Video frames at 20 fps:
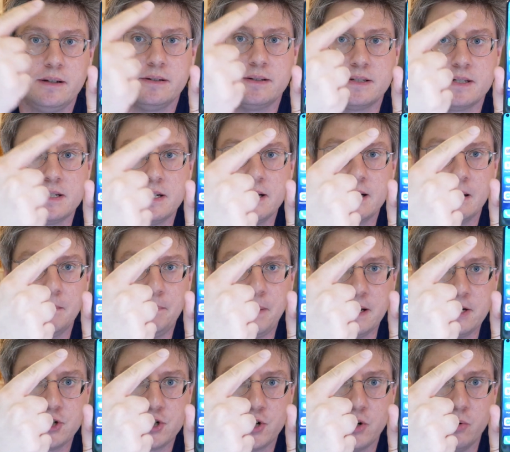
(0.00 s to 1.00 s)
this little
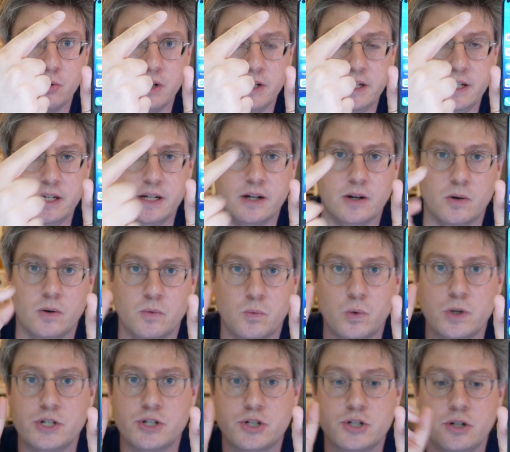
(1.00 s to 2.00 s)
punch hole here,
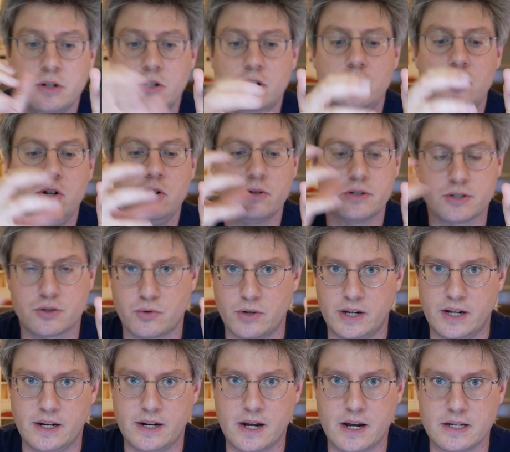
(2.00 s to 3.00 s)
which looks
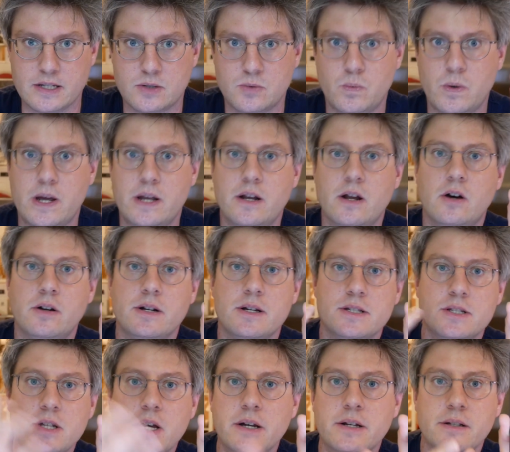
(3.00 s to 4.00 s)
really nice. When Honor
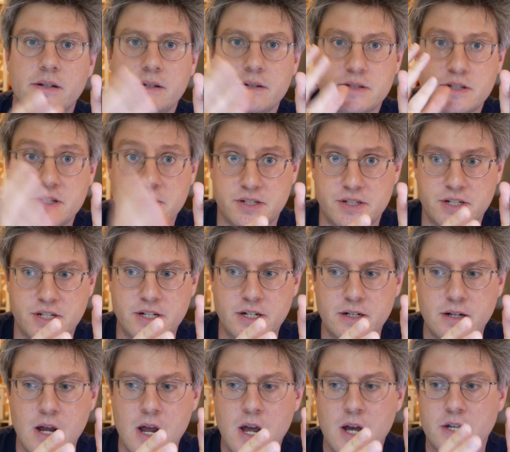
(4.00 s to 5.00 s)
started it this
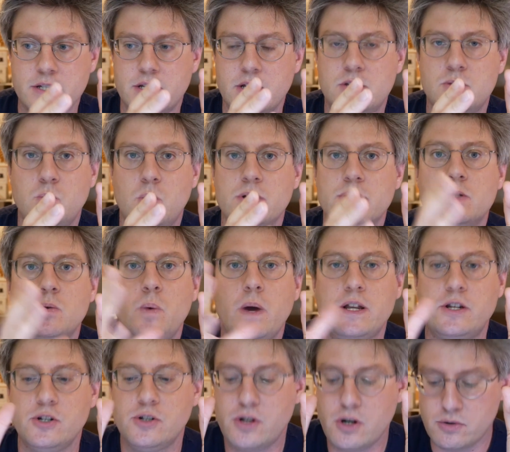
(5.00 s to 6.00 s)
year, this was the way
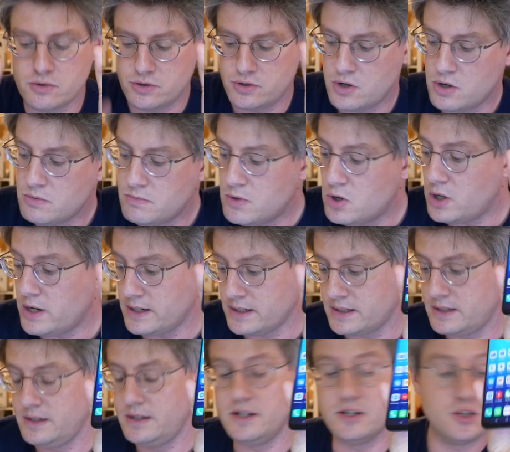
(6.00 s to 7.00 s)
to go. No more
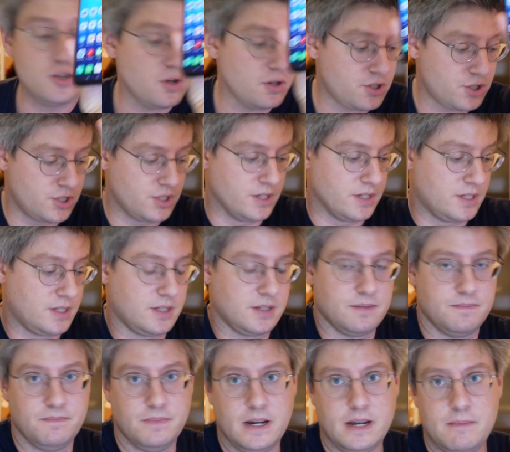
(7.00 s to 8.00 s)
ugly
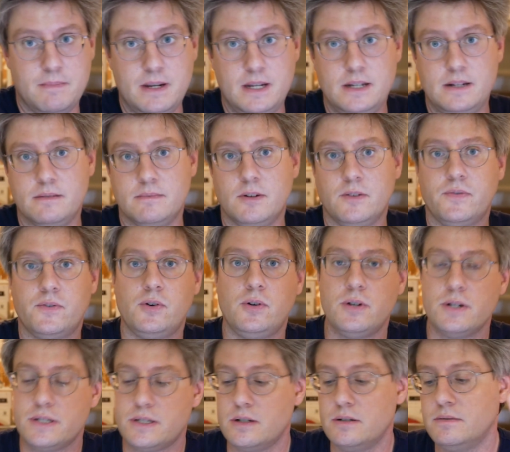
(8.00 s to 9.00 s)
notches. I mean, of
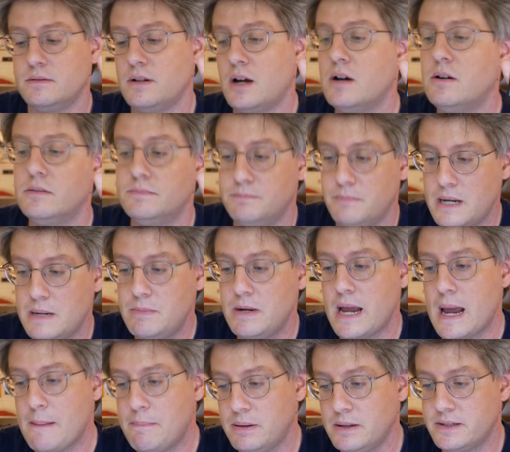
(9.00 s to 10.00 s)
course,
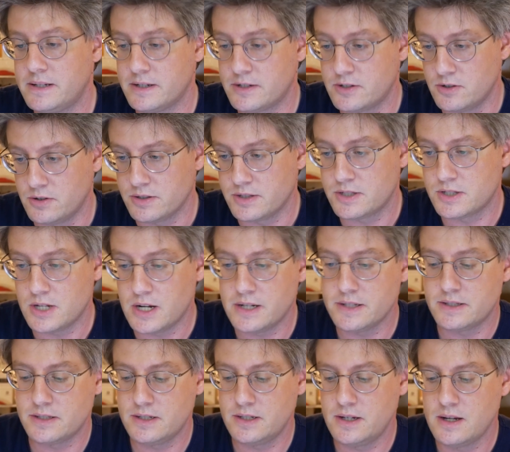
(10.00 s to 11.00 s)
maybe Apple did not
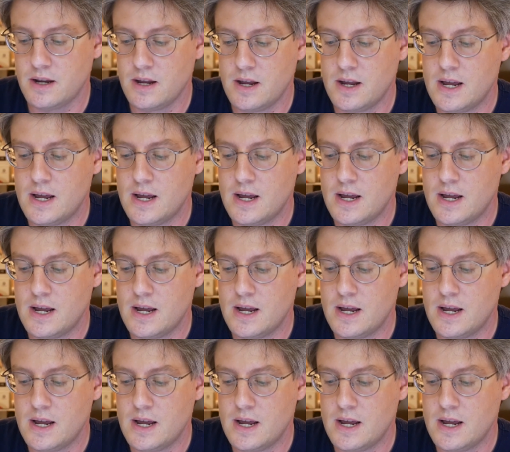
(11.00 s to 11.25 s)
start the